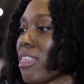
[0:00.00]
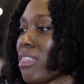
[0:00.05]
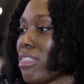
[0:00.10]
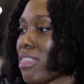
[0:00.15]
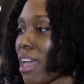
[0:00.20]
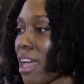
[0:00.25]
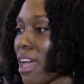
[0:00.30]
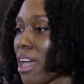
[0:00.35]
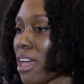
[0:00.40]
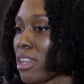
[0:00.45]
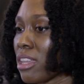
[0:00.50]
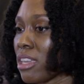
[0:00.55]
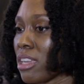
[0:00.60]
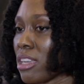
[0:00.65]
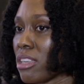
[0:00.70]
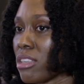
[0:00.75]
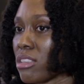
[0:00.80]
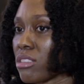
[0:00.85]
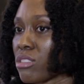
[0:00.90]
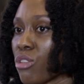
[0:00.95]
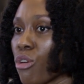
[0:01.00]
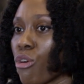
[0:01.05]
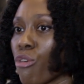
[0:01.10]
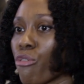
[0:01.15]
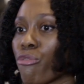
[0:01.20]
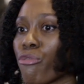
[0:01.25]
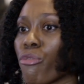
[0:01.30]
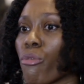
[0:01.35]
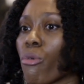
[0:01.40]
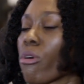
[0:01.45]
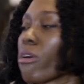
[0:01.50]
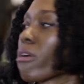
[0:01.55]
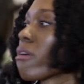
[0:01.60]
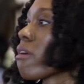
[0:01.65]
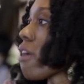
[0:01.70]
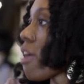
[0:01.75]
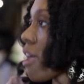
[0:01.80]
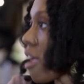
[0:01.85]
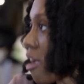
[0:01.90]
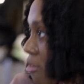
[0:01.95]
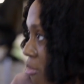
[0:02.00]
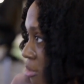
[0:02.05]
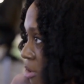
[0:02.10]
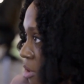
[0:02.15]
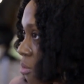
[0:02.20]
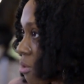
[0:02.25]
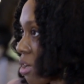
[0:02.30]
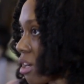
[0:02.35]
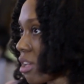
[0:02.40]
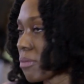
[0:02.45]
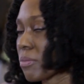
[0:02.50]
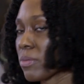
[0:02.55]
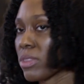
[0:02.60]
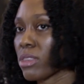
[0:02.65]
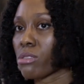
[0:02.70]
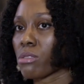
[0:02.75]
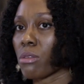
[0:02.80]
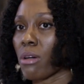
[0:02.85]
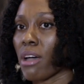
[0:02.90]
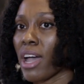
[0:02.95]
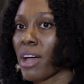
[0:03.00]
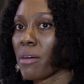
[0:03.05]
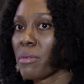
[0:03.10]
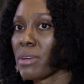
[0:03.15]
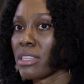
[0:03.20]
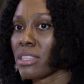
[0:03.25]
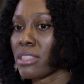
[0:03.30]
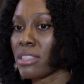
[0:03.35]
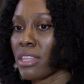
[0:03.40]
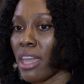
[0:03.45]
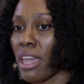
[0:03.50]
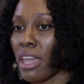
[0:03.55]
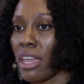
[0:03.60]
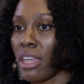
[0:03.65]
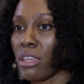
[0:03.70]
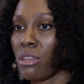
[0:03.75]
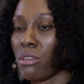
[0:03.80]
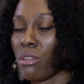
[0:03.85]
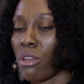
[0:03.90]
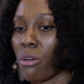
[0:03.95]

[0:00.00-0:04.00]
that is for everyone. So I would say,